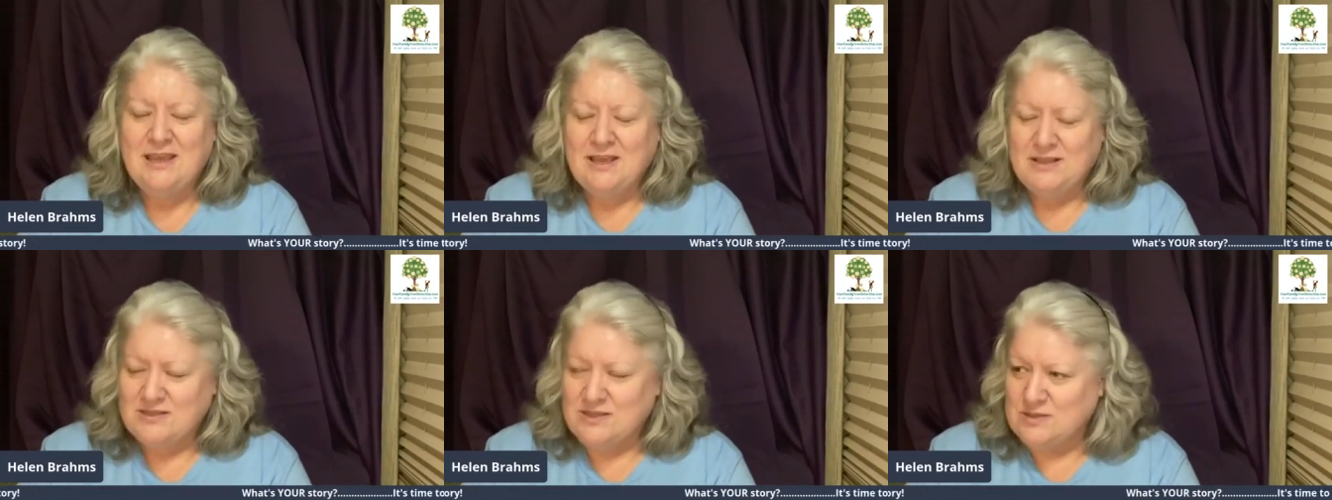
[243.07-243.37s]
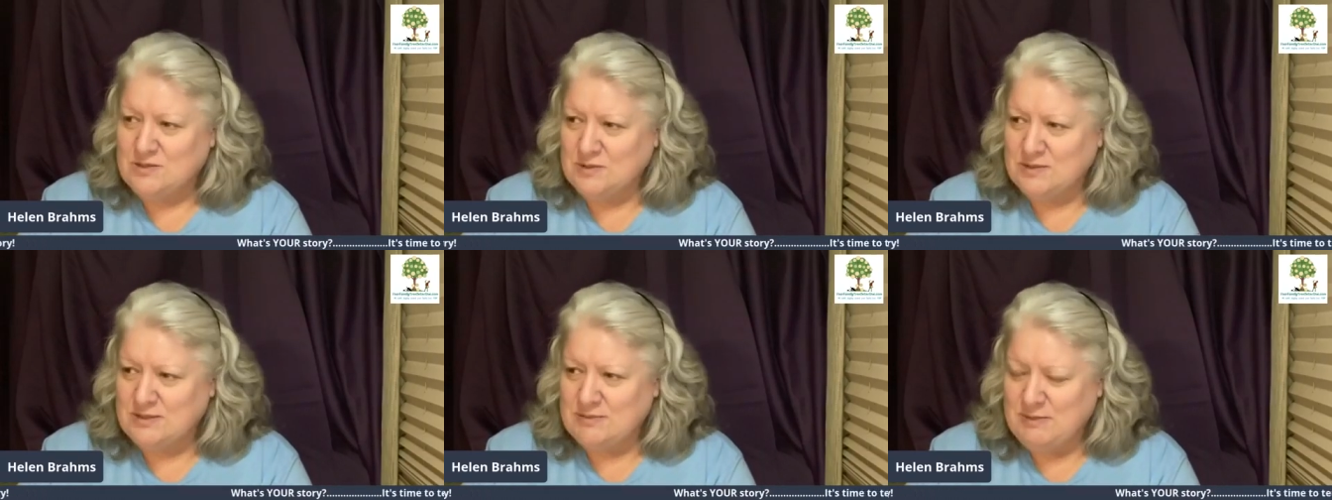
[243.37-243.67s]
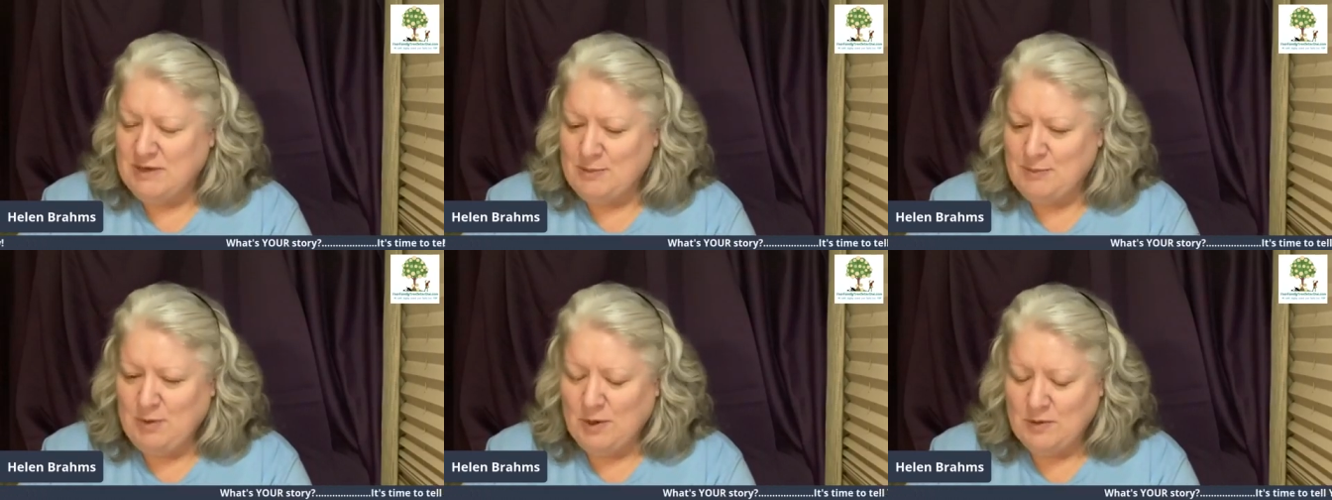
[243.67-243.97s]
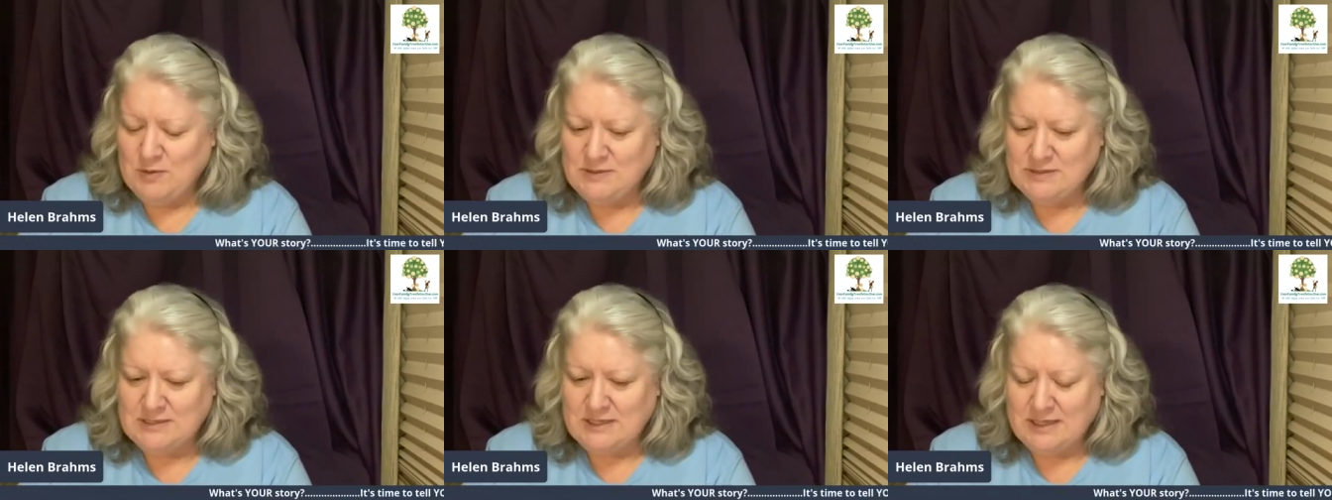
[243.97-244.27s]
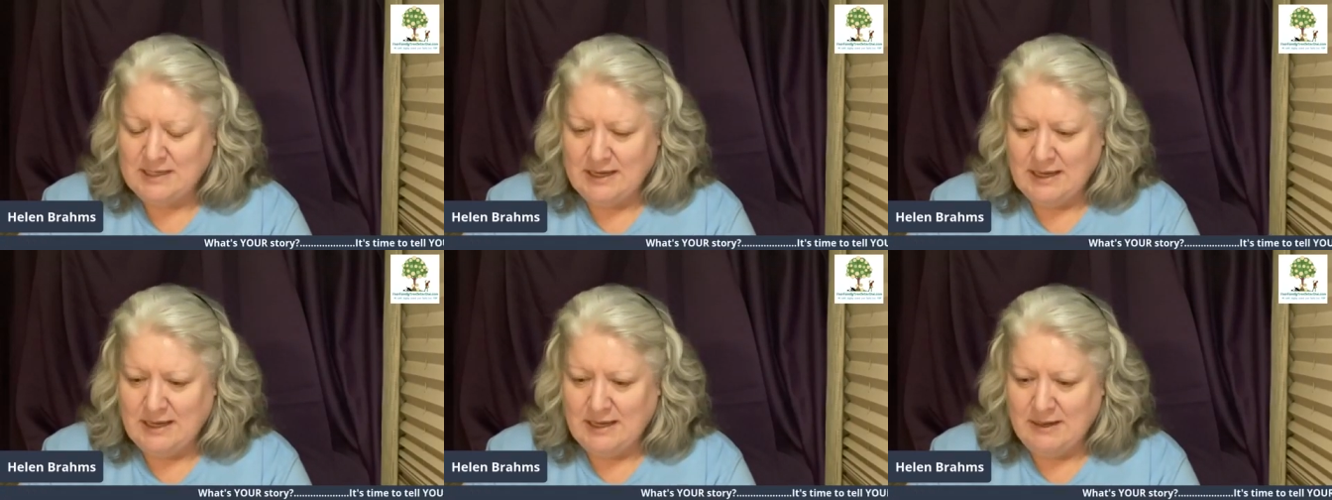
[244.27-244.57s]
because I saw somebody
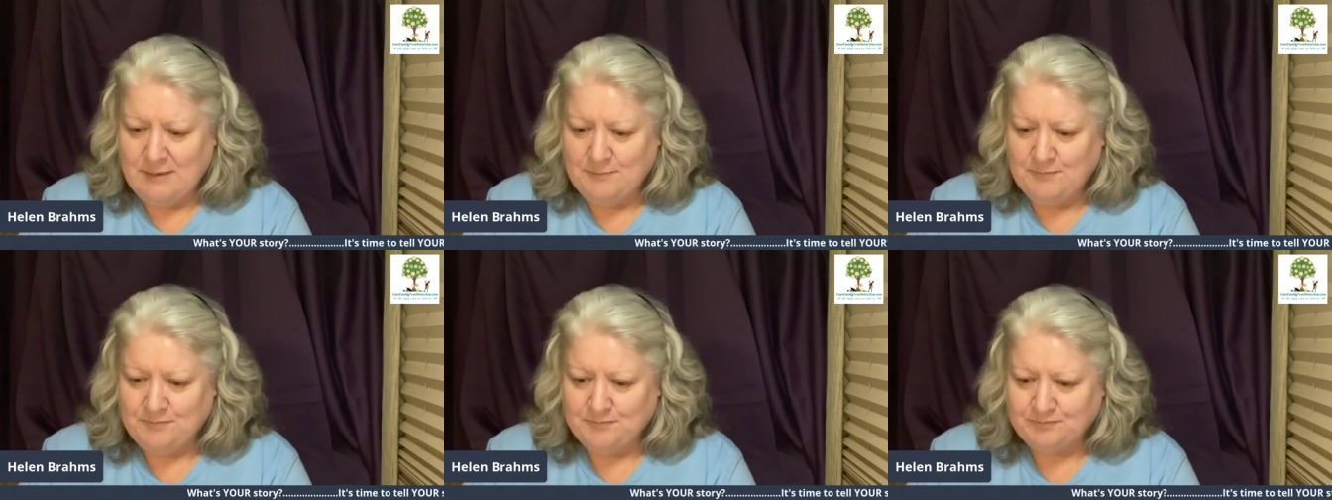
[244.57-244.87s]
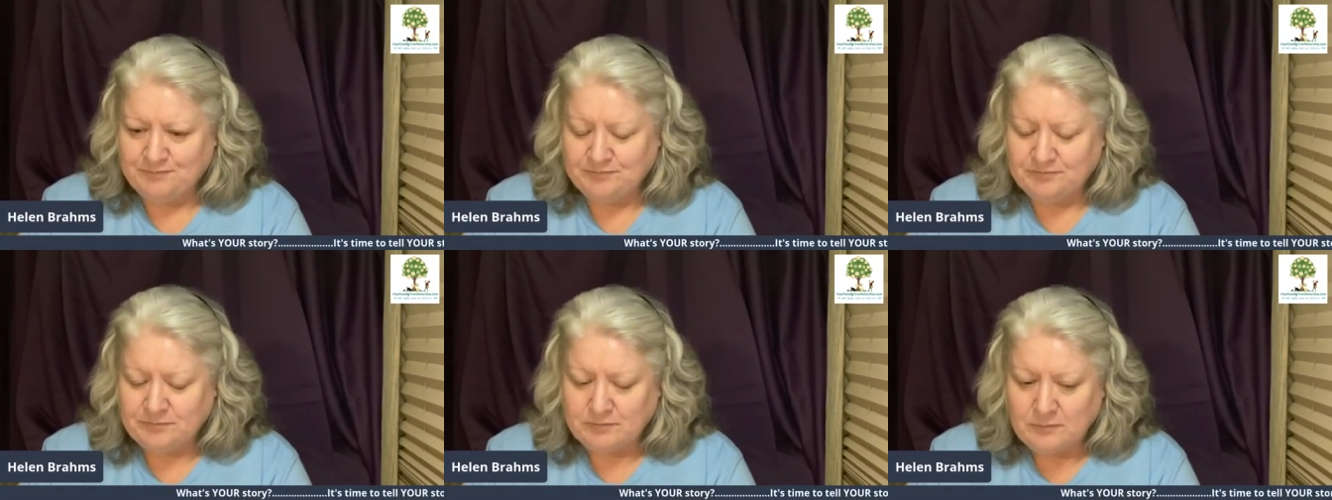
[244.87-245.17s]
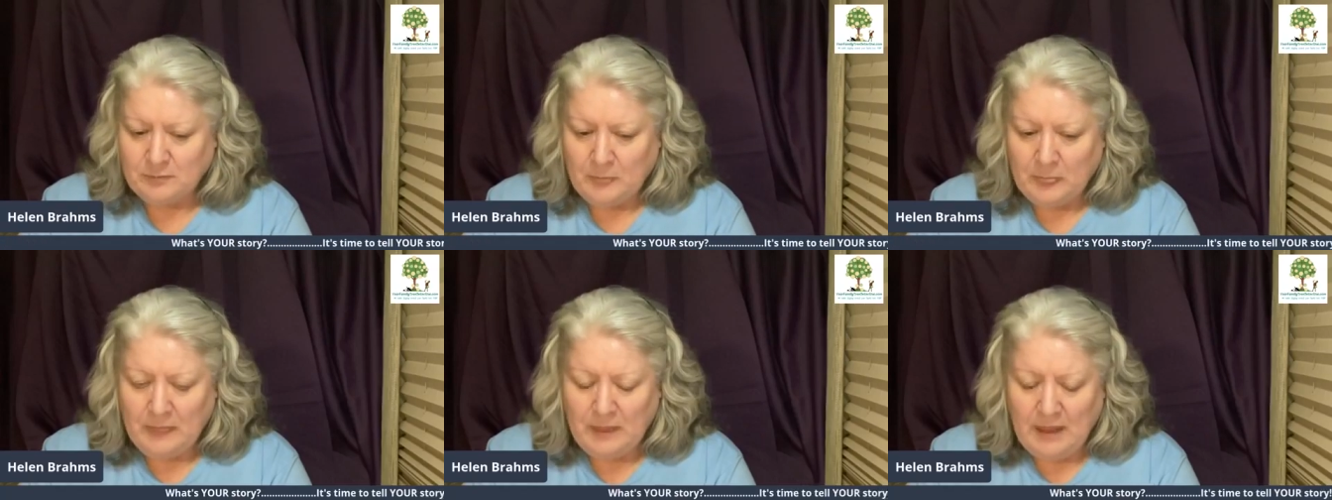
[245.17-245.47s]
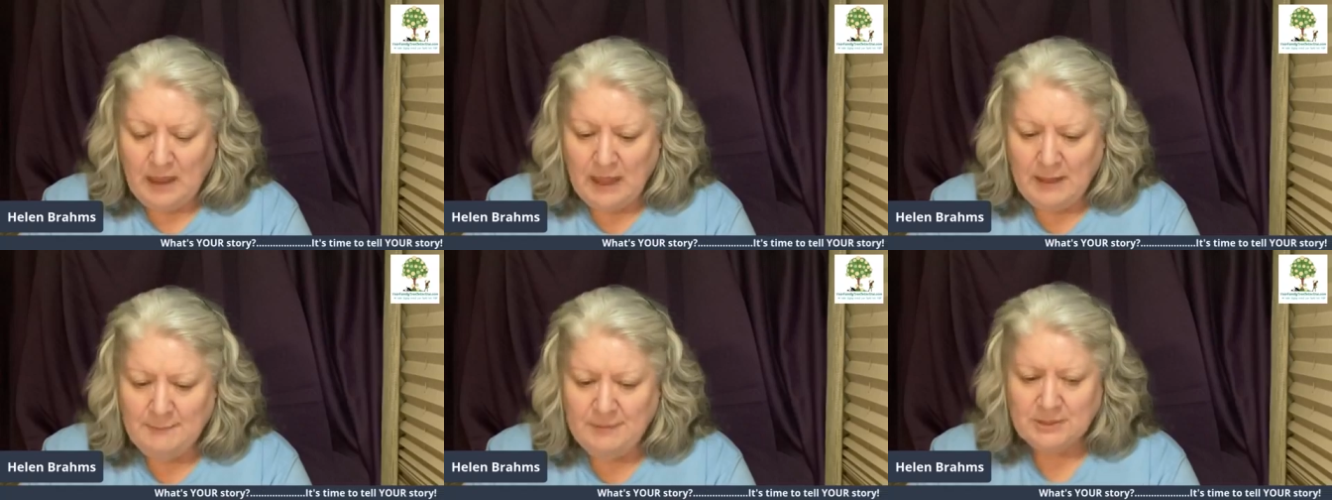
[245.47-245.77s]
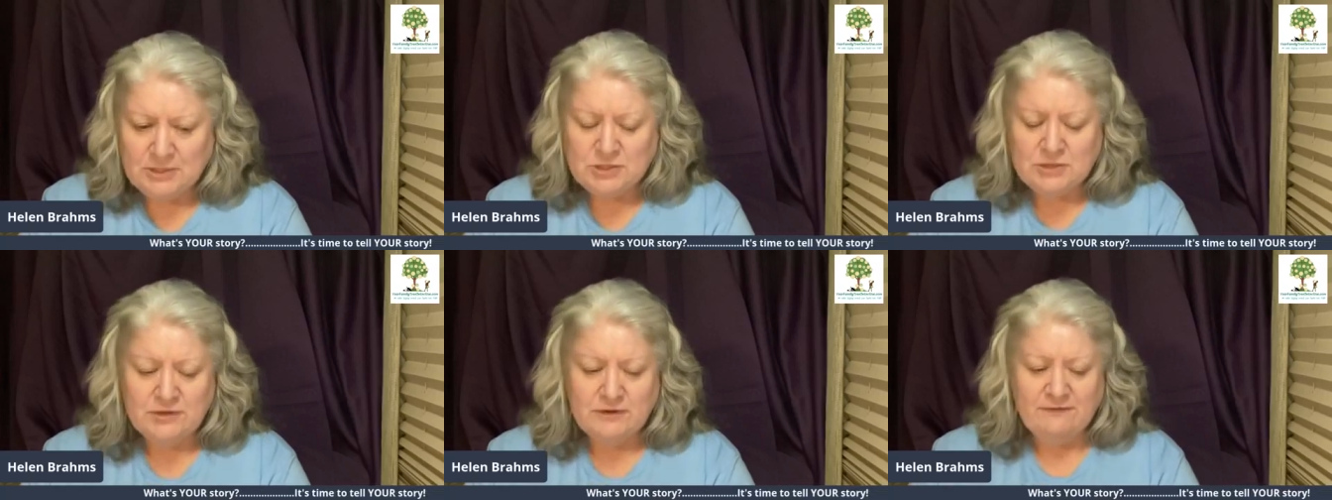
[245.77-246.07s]
posting a
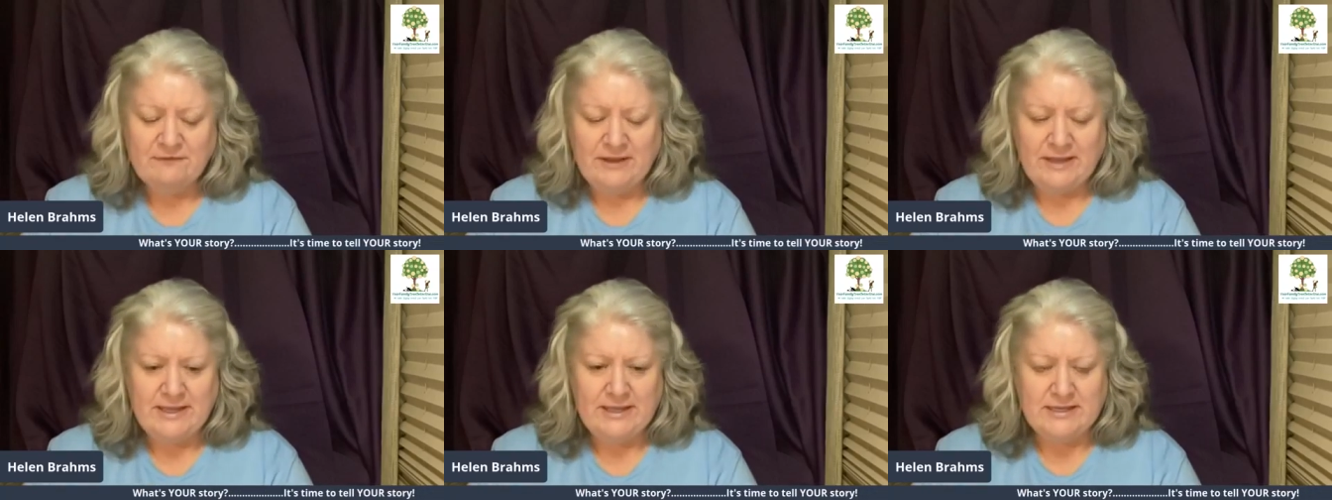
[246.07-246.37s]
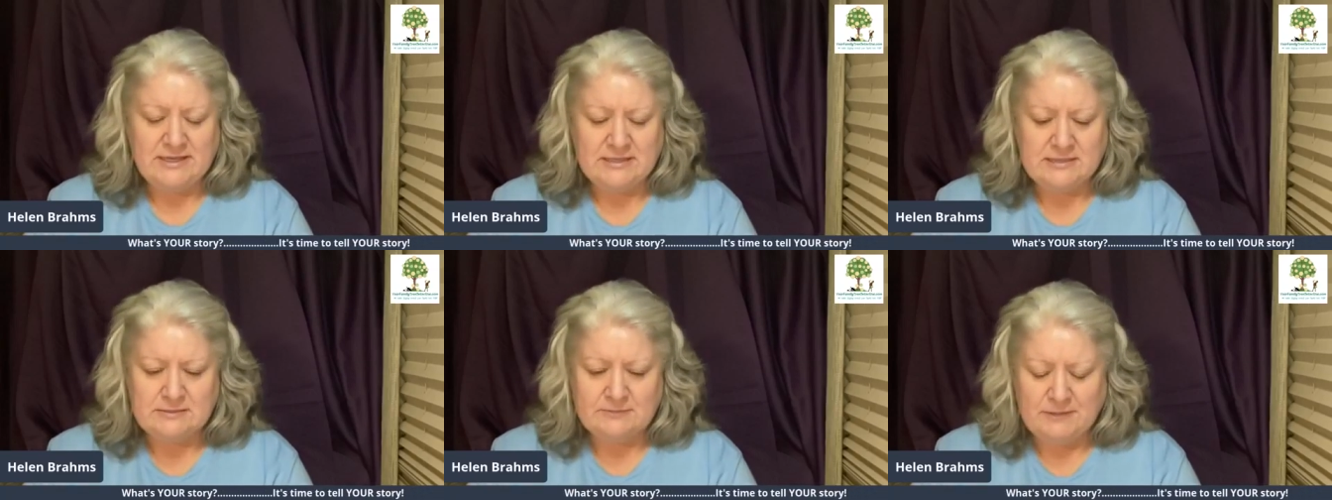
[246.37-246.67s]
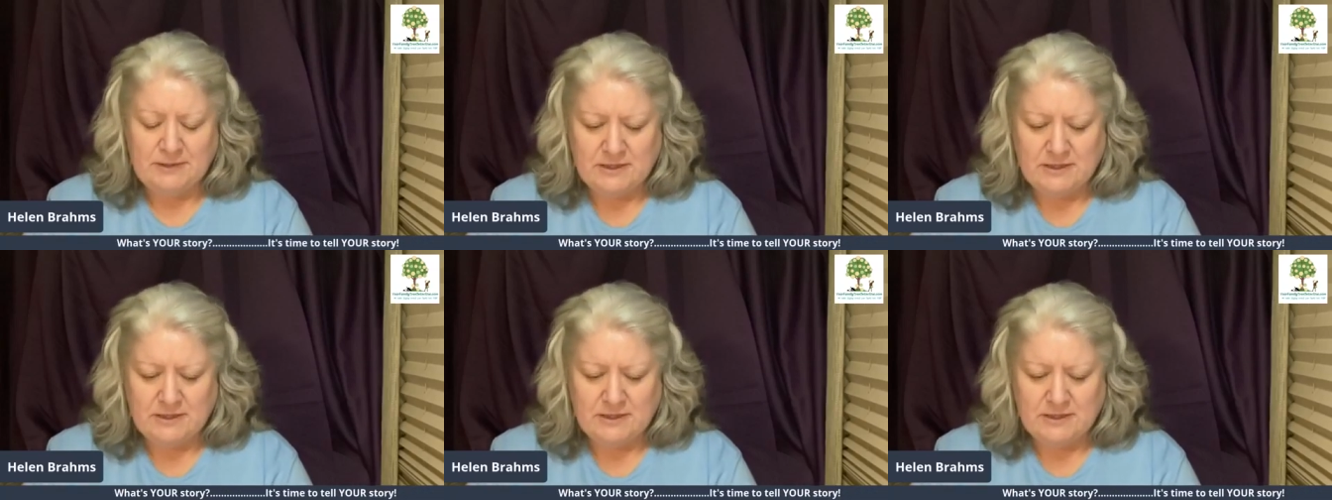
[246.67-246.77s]
picture in Vegas,